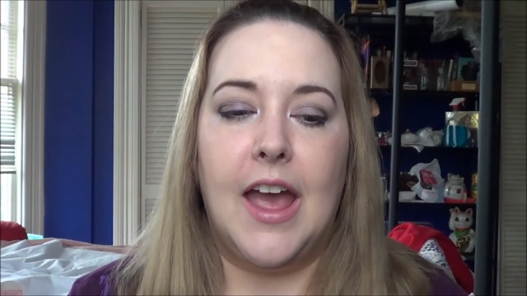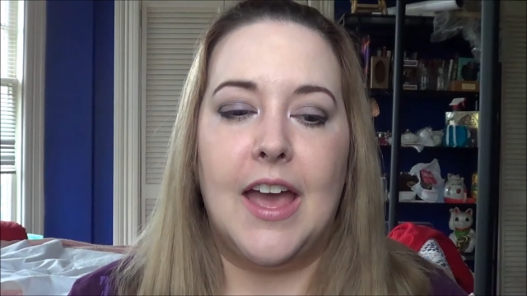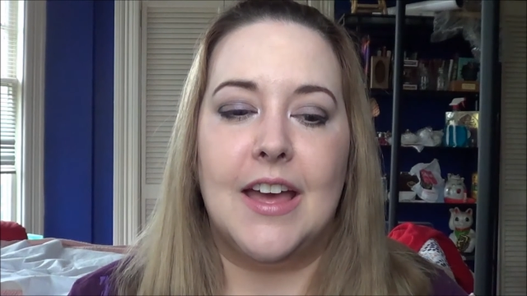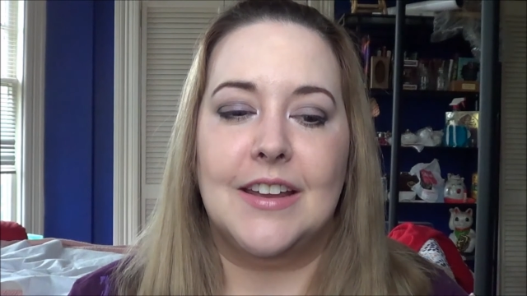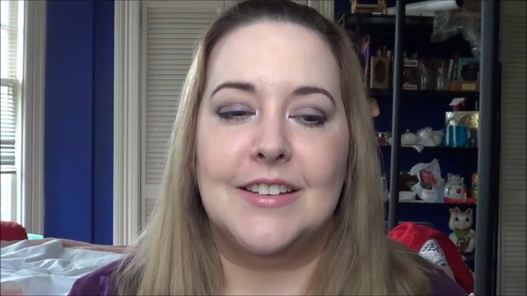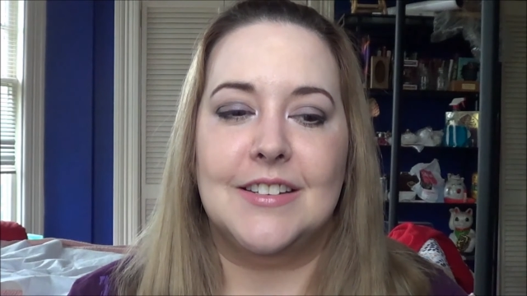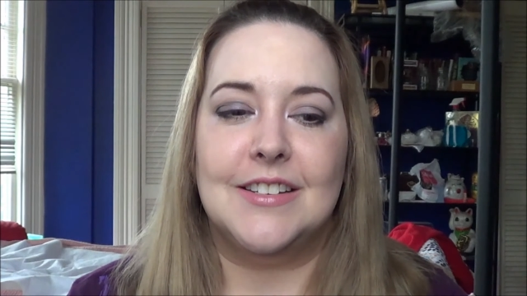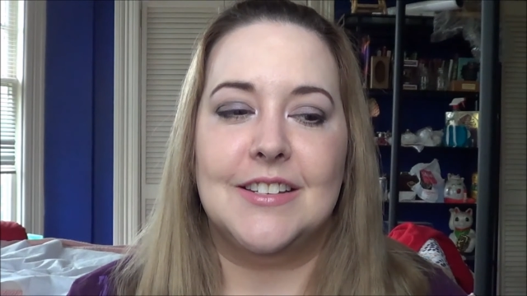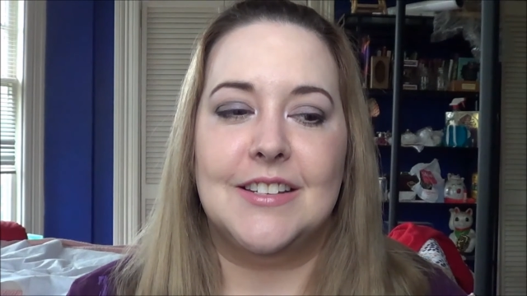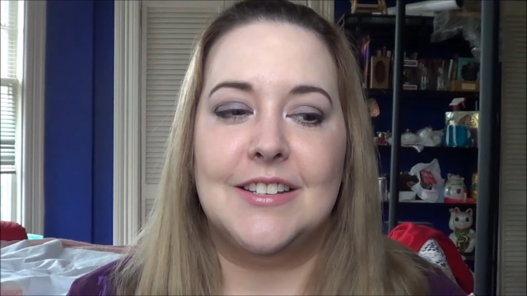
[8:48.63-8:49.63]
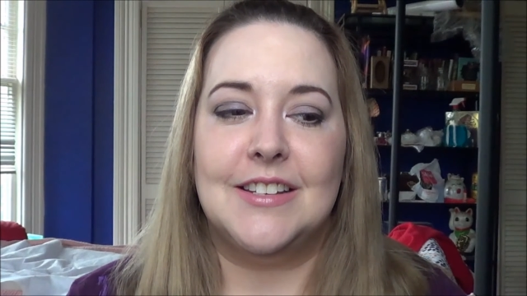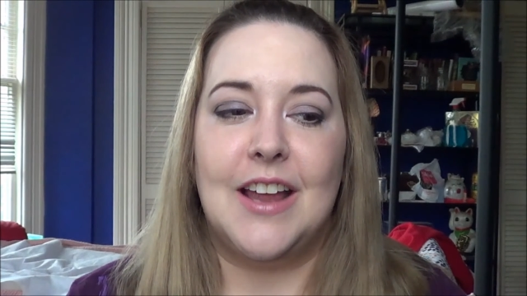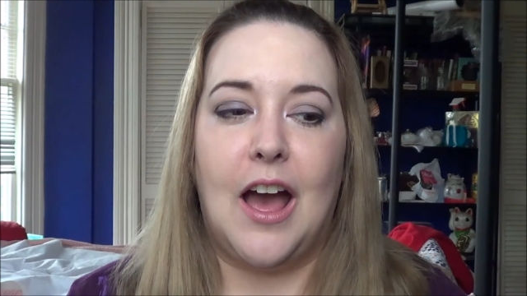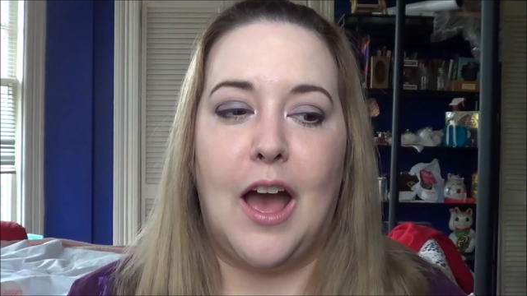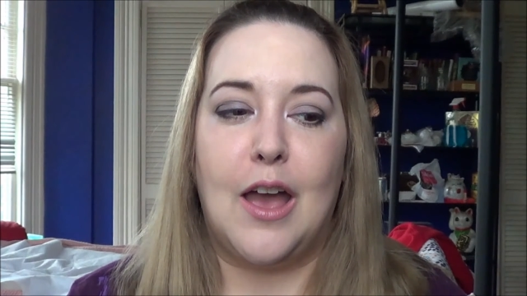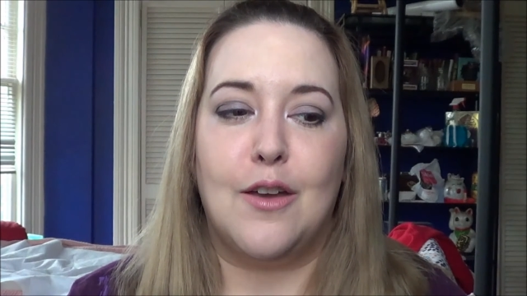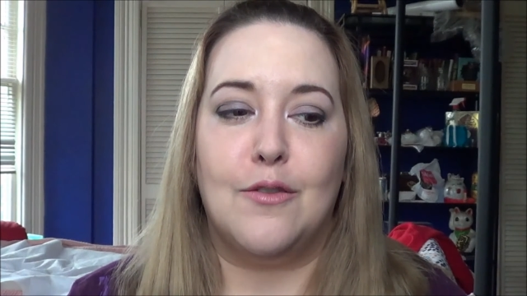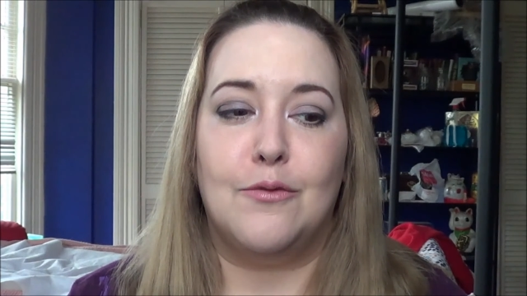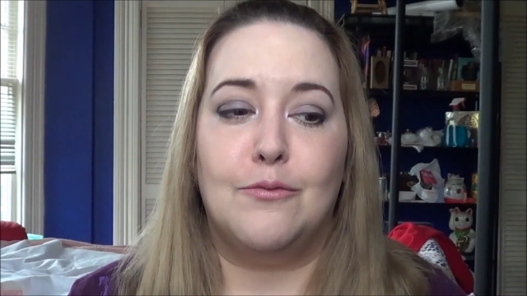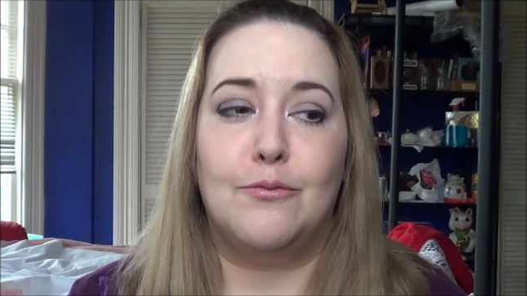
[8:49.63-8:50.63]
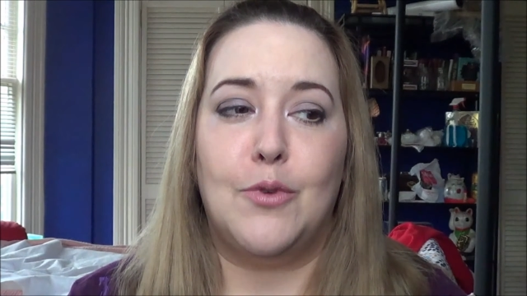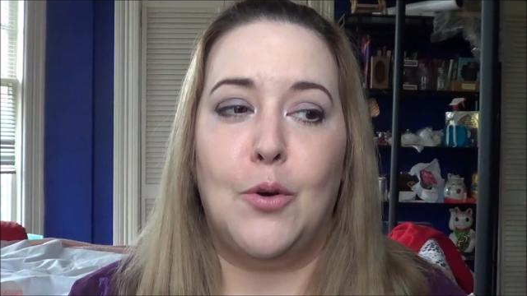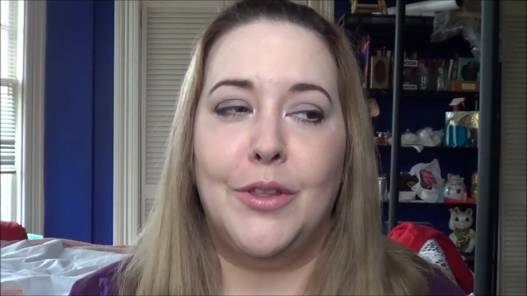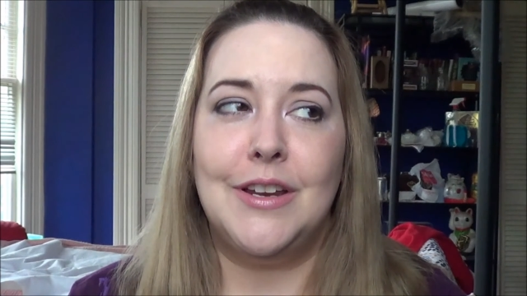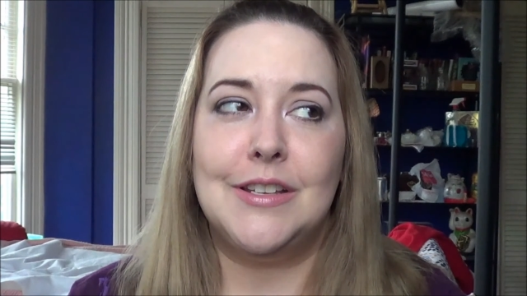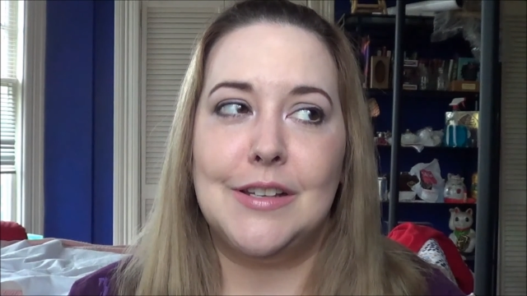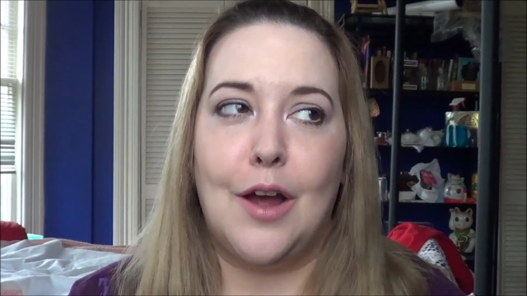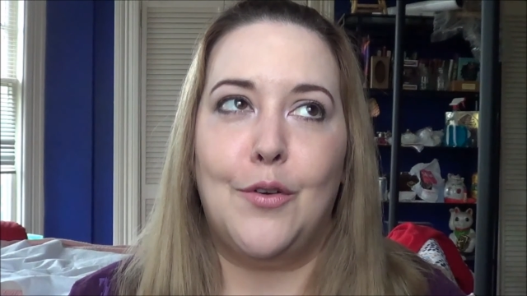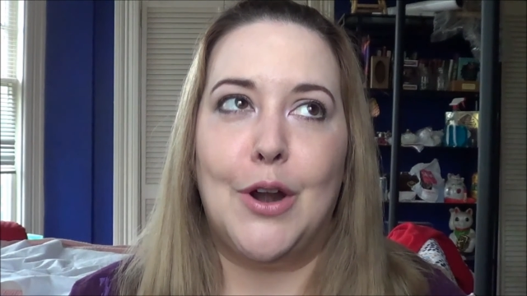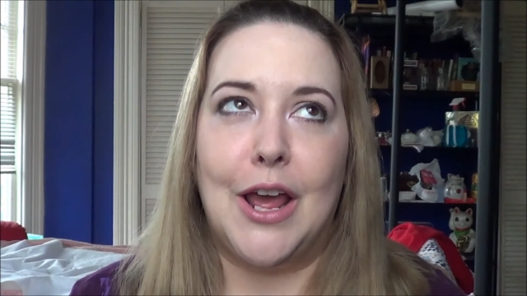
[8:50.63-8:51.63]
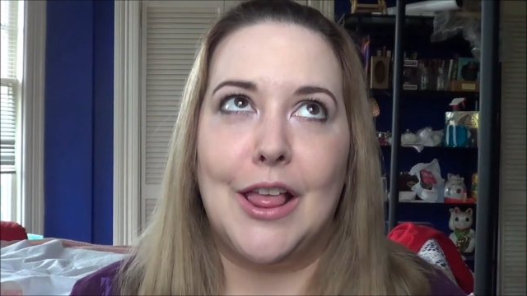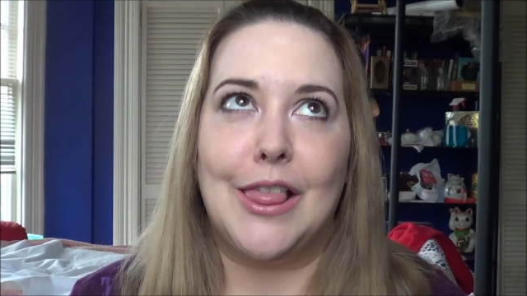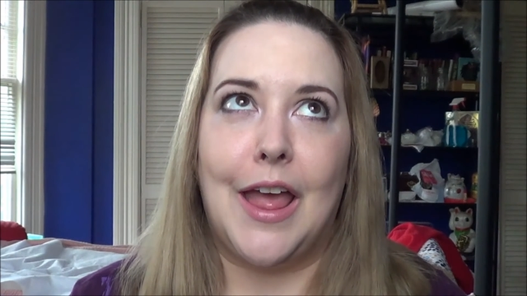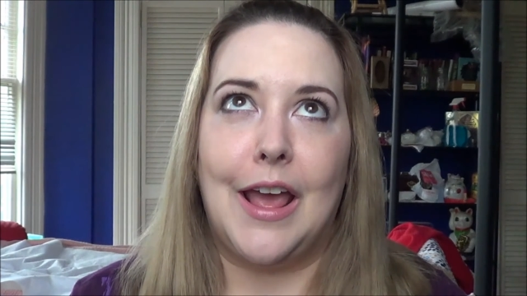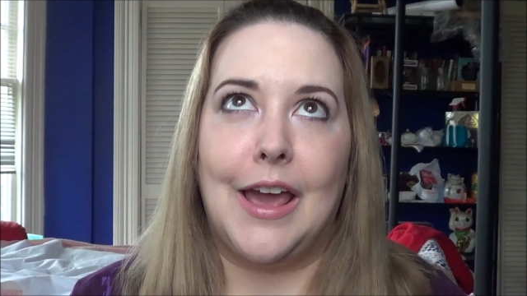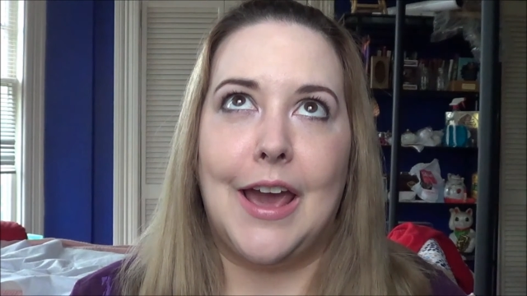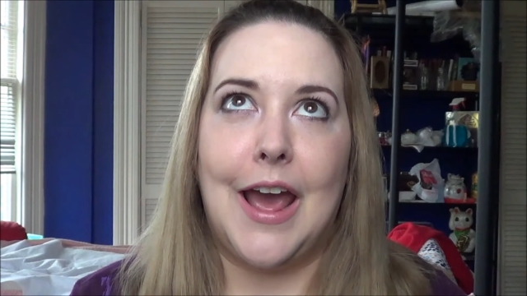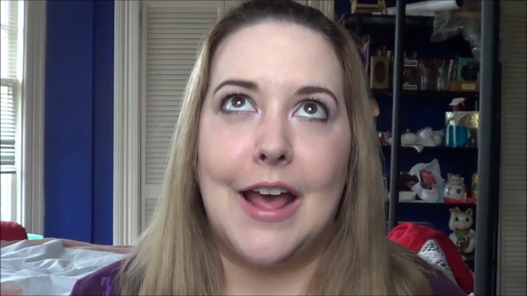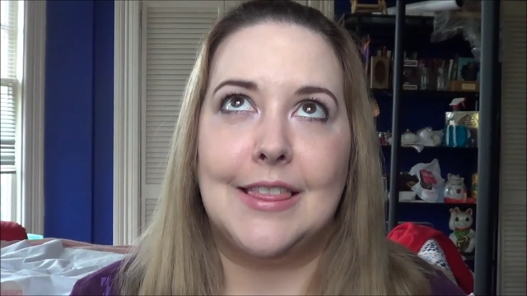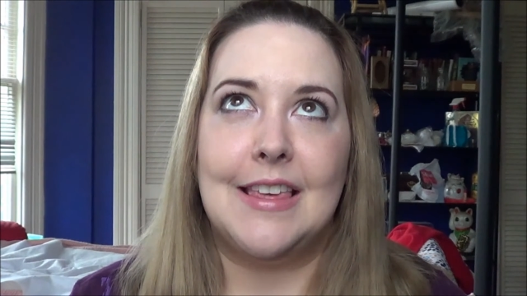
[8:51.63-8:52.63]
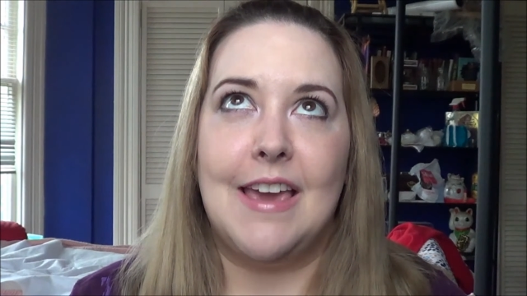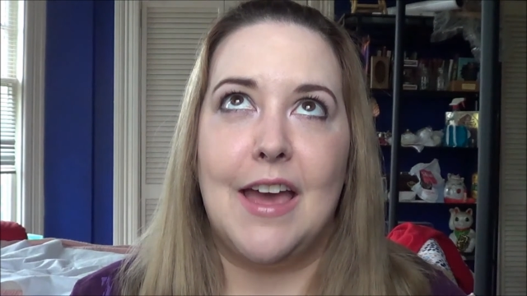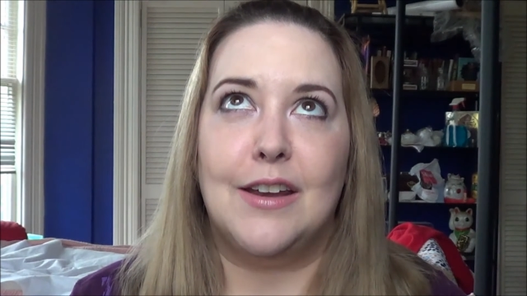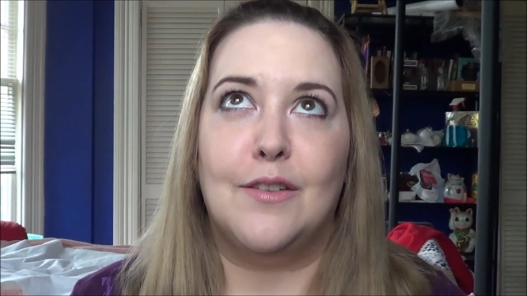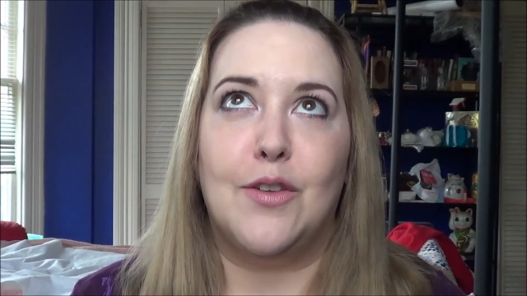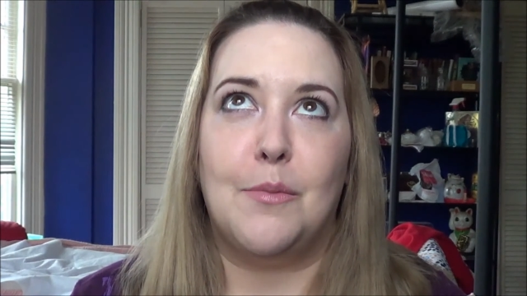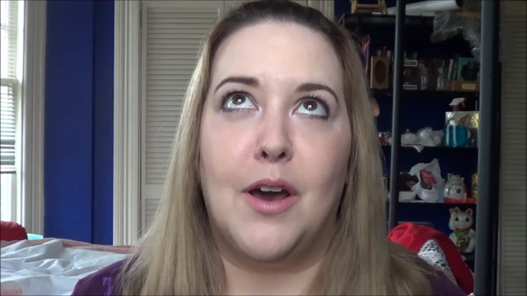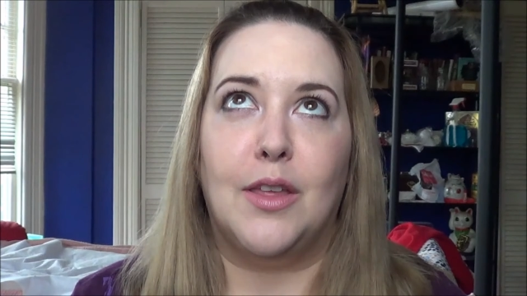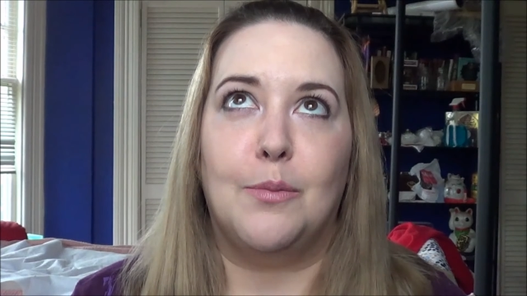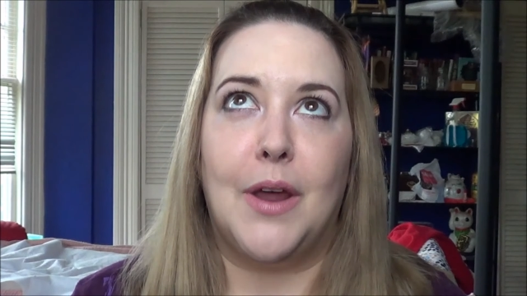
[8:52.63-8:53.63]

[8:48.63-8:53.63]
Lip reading: and I've only discovered it like at the end of the month,